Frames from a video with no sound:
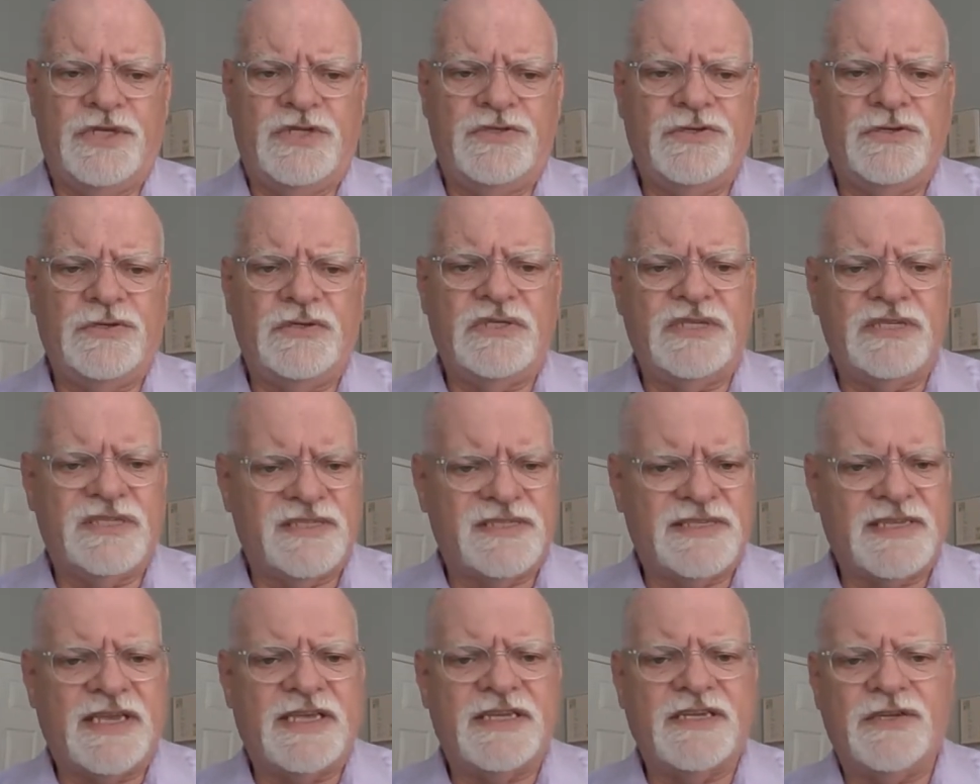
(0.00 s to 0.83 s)
Be sure to
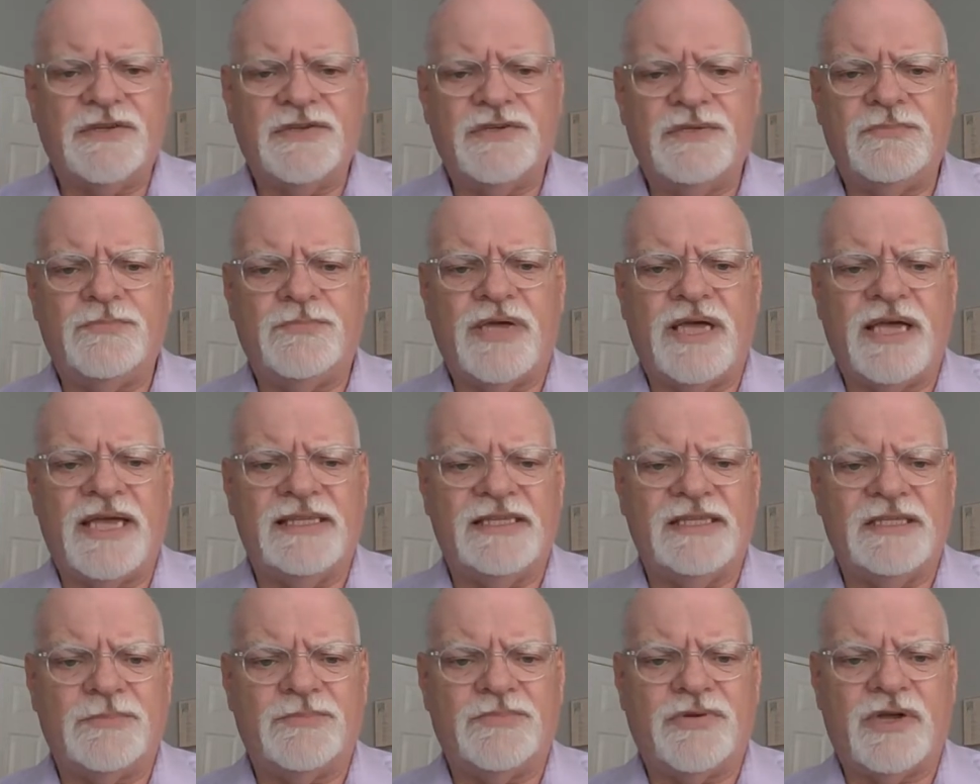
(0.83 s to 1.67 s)
design a good
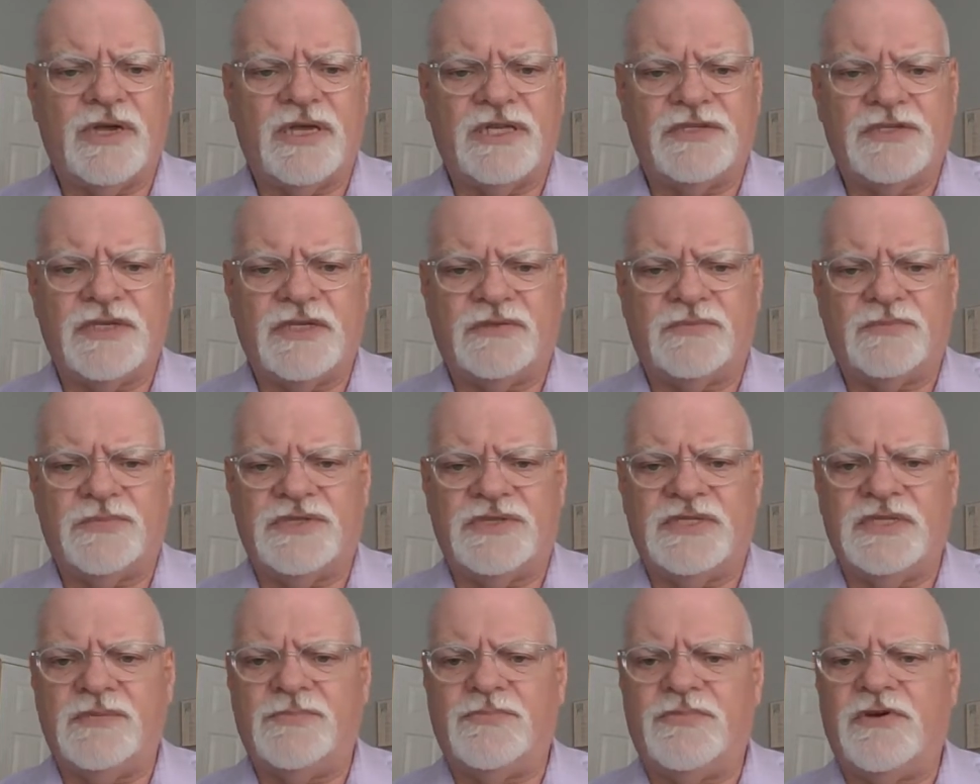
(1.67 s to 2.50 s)
pilot project
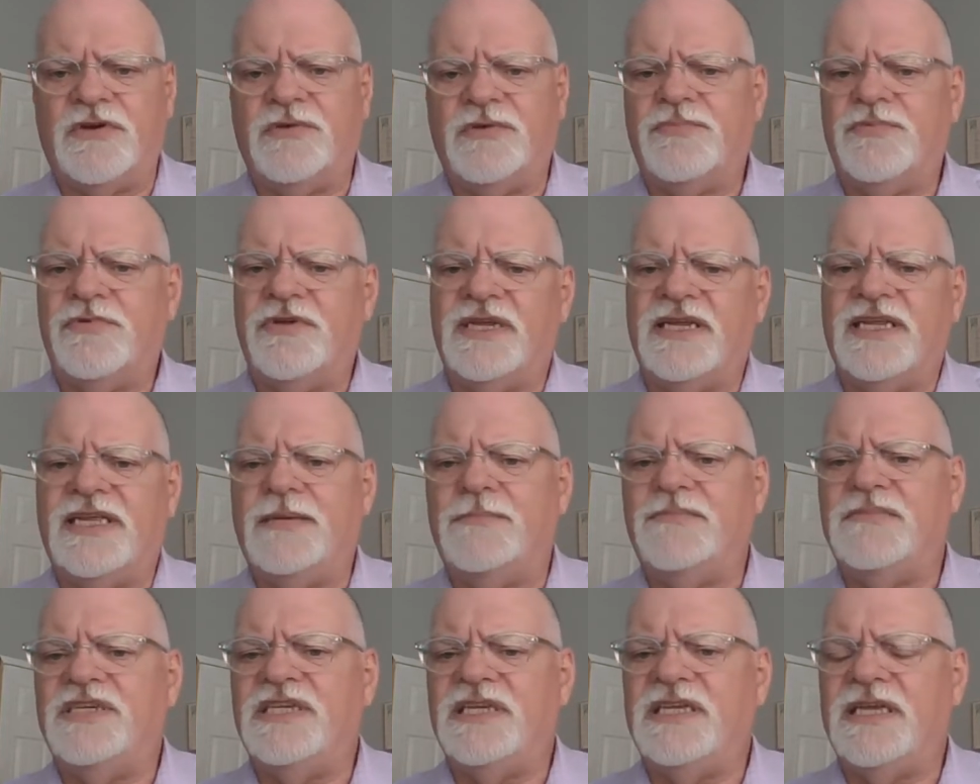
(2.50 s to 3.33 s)
with the appropriate
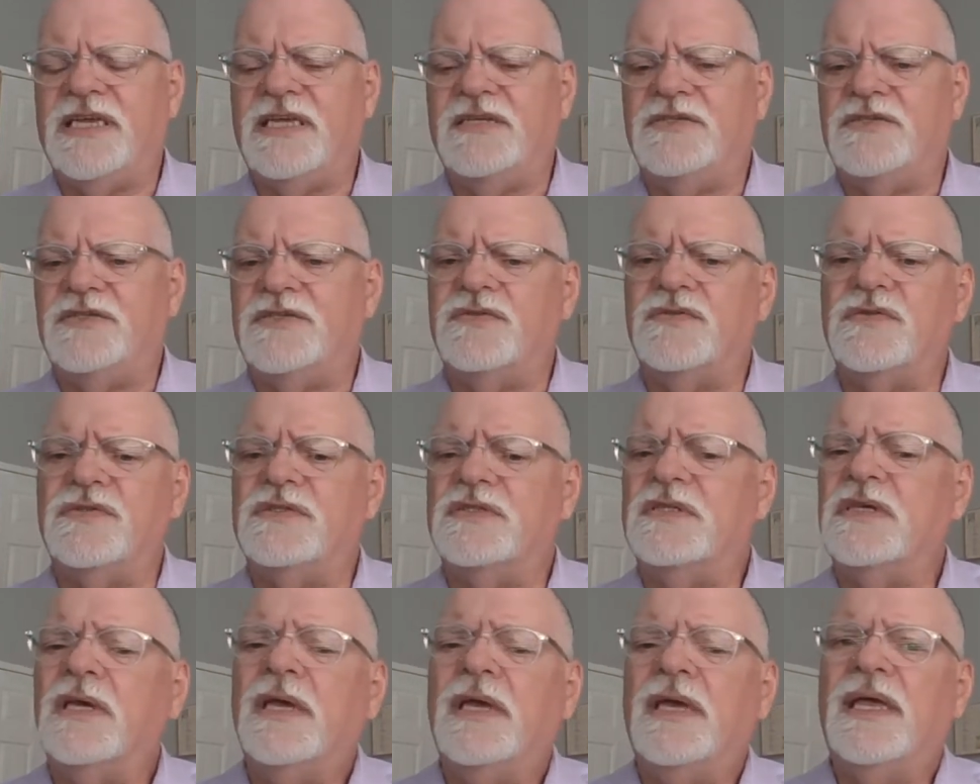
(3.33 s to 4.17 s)
MT
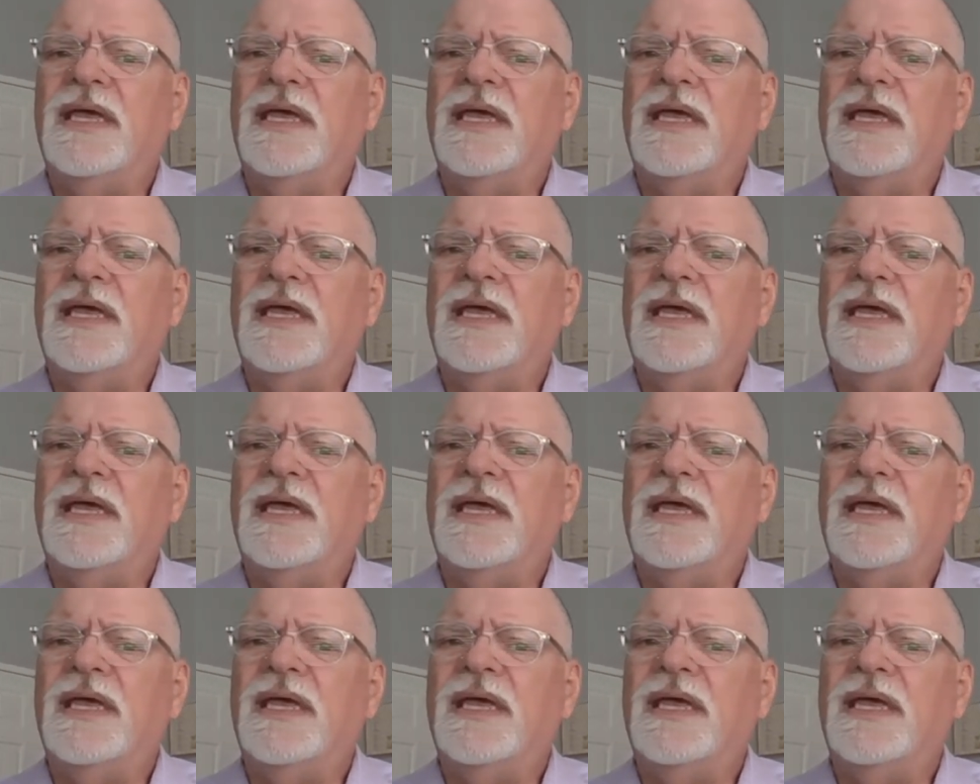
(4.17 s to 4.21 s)
engines